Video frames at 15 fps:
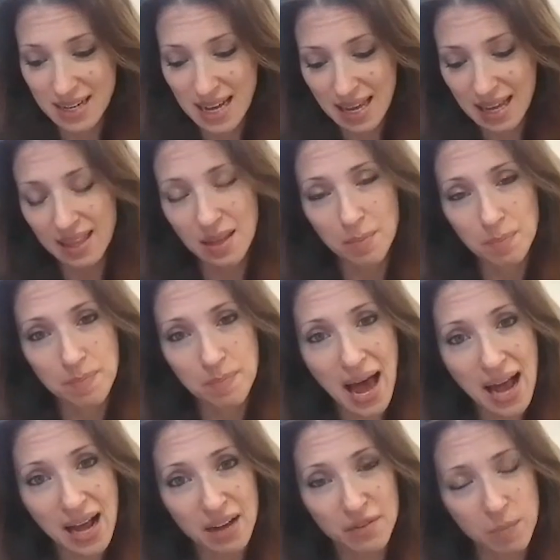taking the
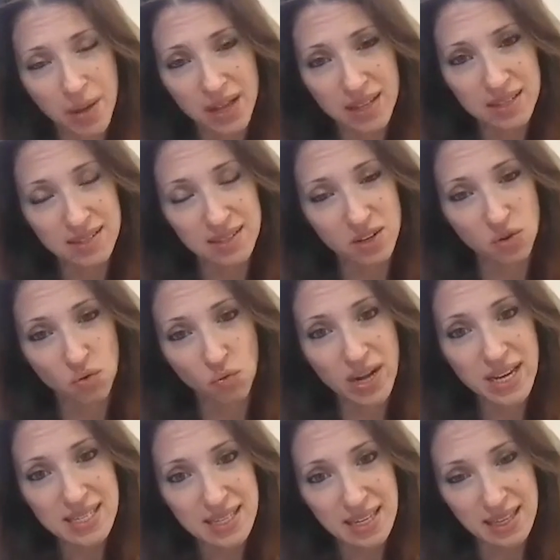back of a pencil and
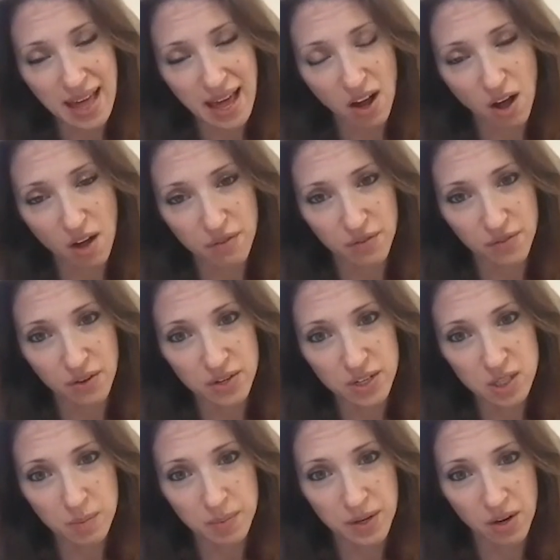erasing that off of their
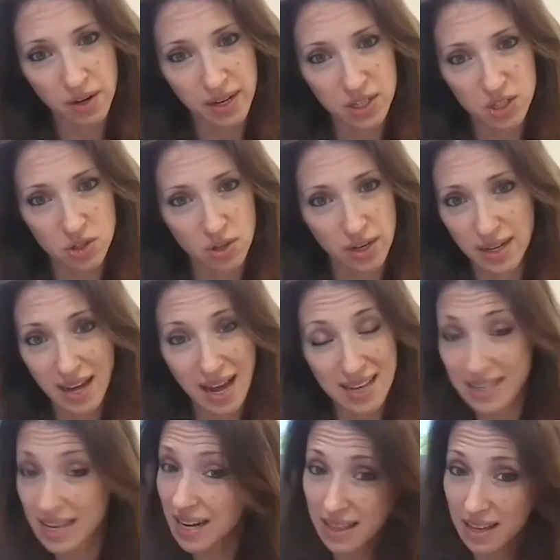disciplinary history
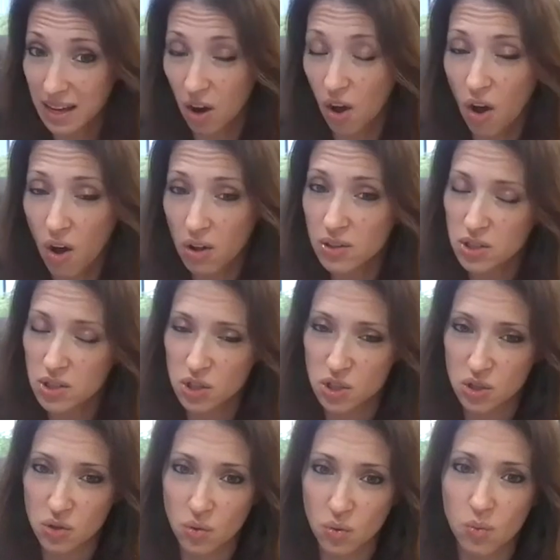has anything at all to
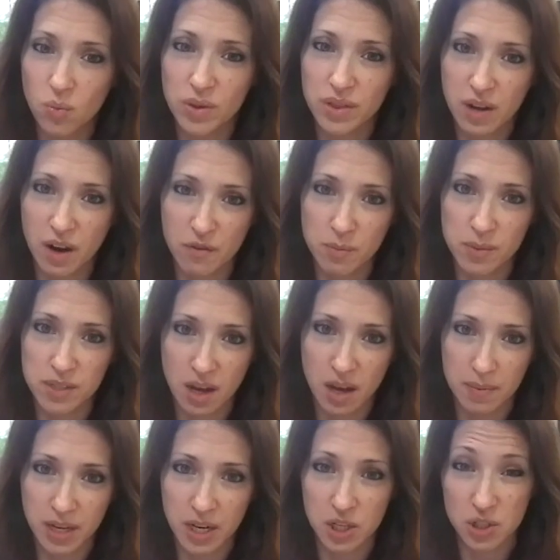do with the government's
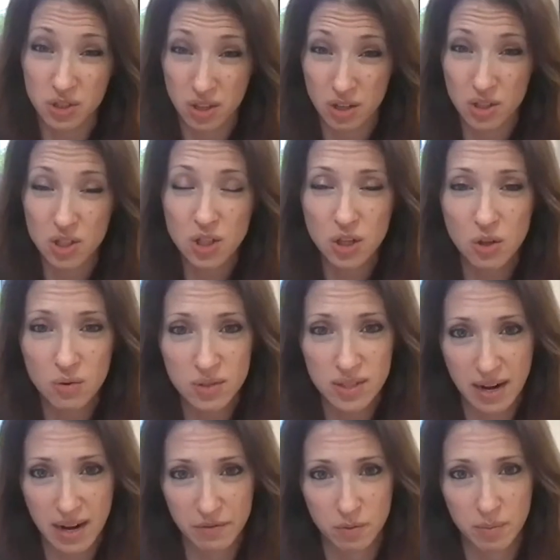obligation to disclose
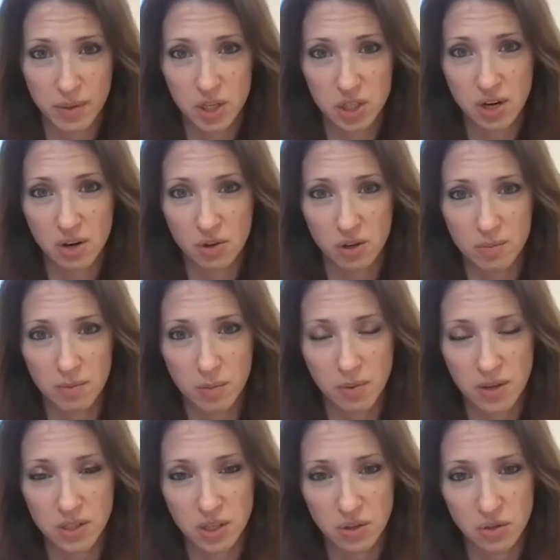that information in a criminal
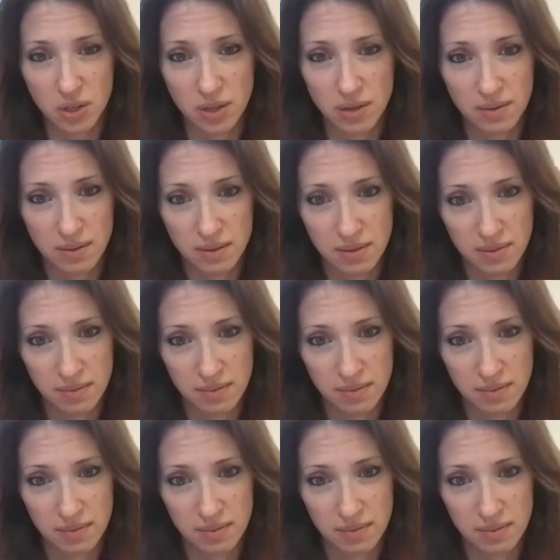prosecution.